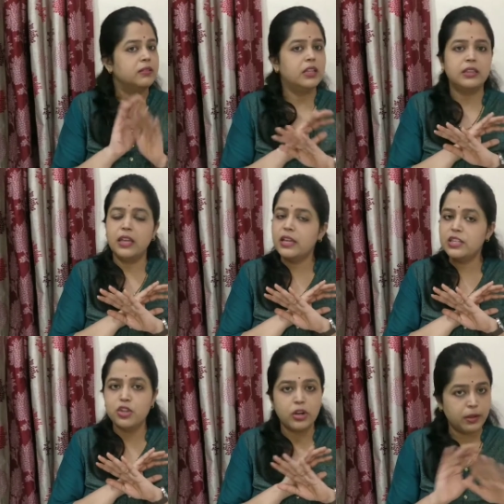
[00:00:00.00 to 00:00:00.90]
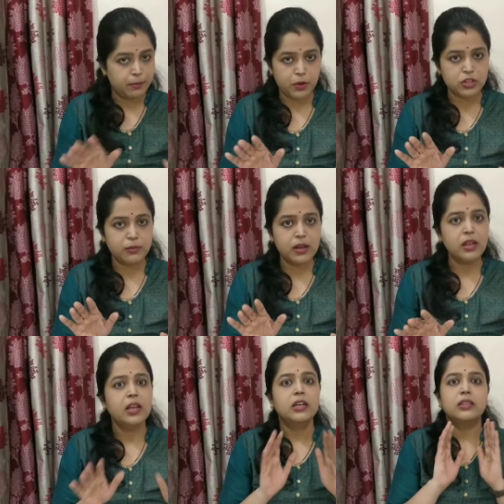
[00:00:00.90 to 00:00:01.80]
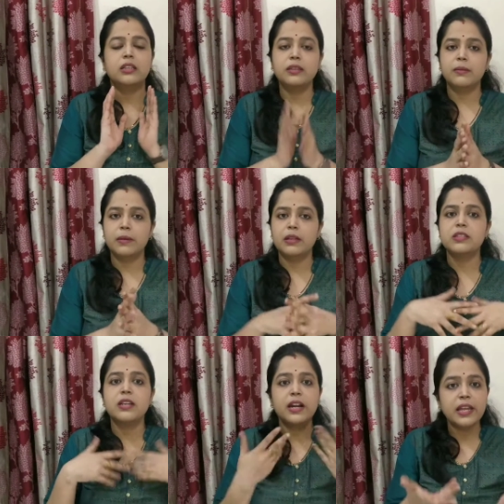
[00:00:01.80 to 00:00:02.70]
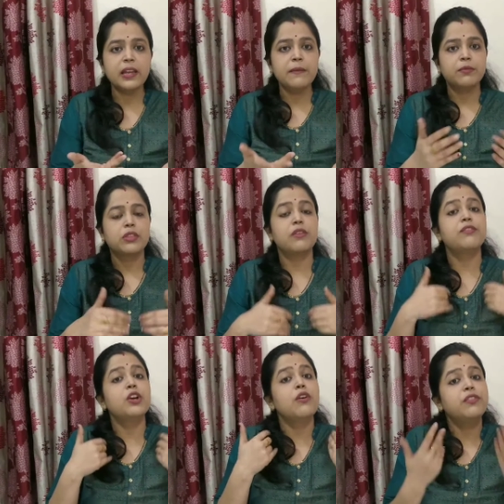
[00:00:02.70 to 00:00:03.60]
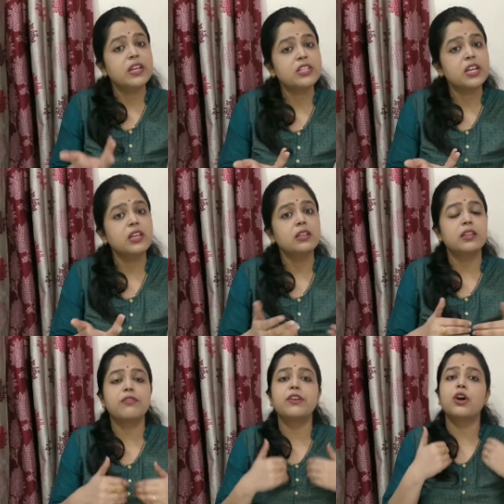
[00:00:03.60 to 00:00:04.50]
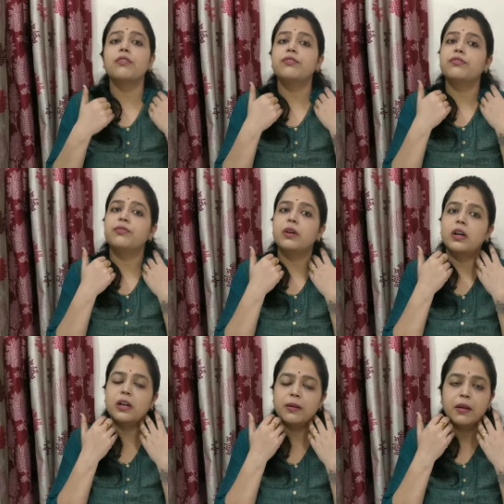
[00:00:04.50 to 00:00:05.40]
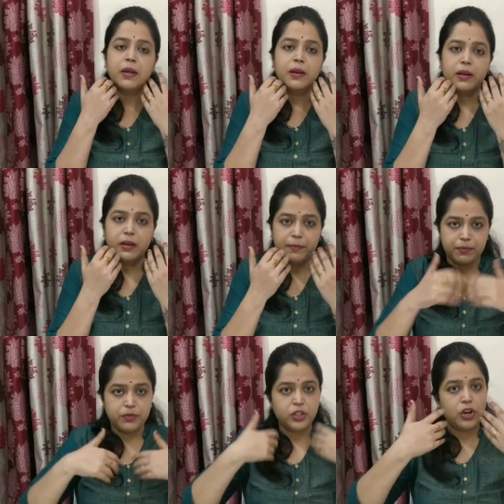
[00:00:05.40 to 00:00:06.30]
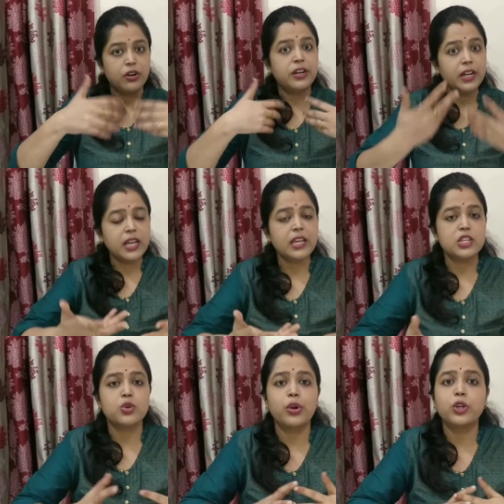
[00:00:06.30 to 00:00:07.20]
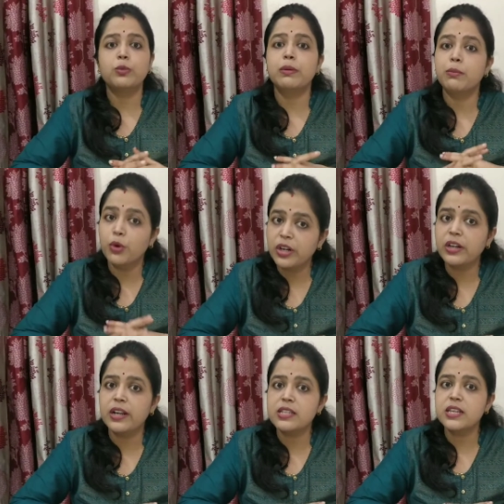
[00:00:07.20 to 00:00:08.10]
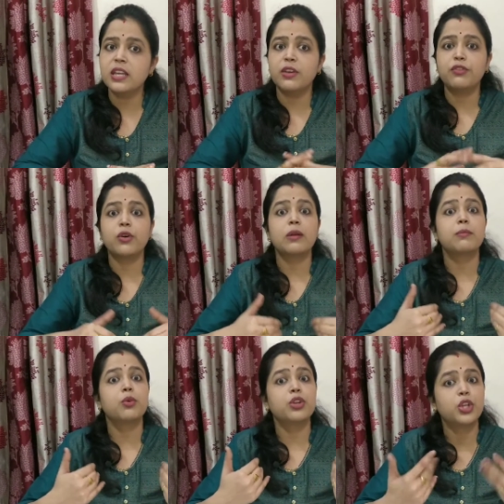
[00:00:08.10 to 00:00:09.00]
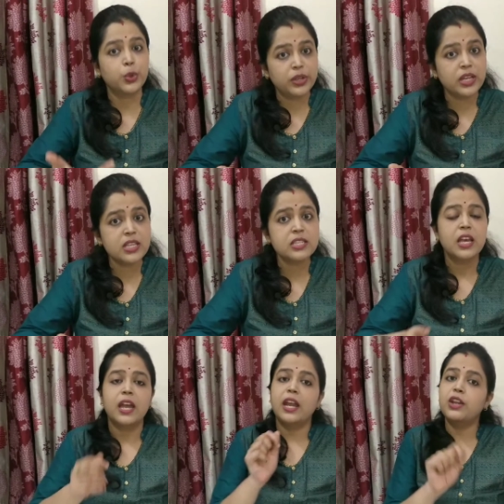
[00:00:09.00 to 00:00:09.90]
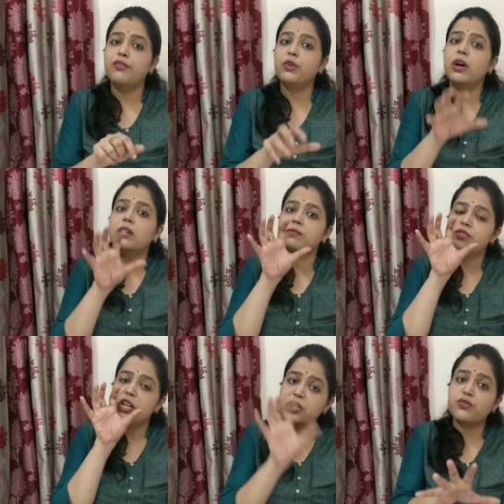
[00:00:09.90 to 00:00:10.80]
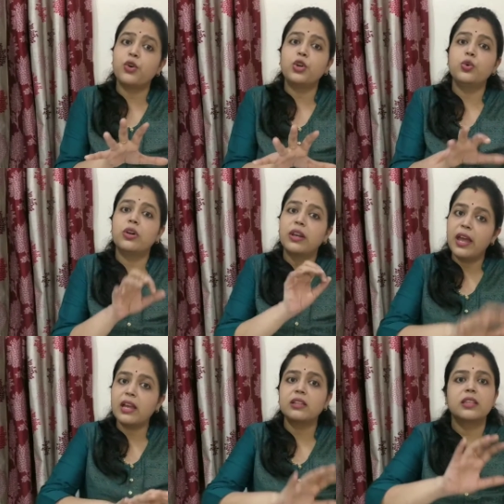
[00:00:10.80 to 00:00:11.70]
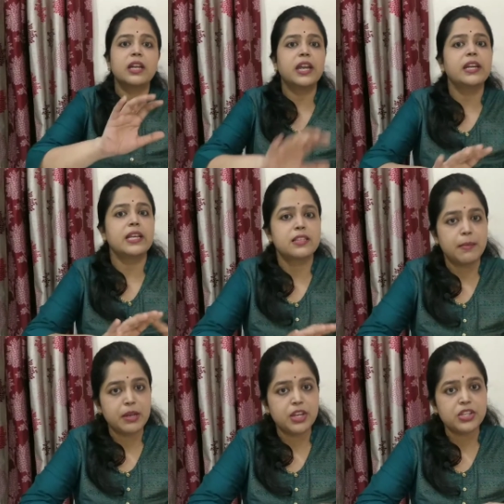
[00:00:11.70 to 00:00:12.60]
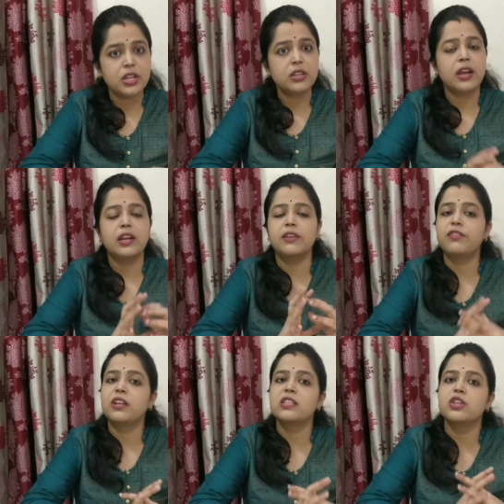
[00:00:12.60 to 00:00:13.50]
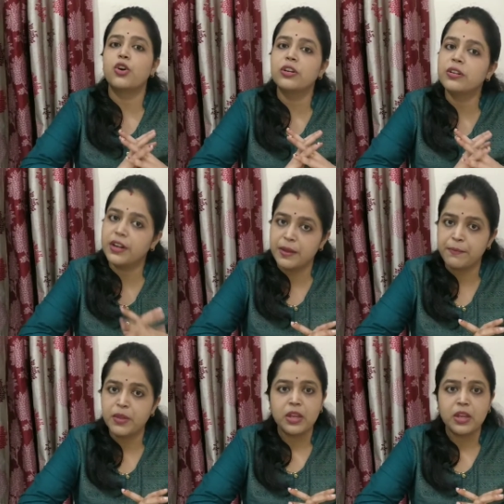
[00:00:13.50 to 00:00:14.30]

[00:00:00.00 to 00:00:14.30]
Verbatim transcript: The thing is not impossible. The study, the way of teaching, the way of your reading is going to be more interesting if you are more curious, and if you are just want to crack the GATE examination, and if it is your dream.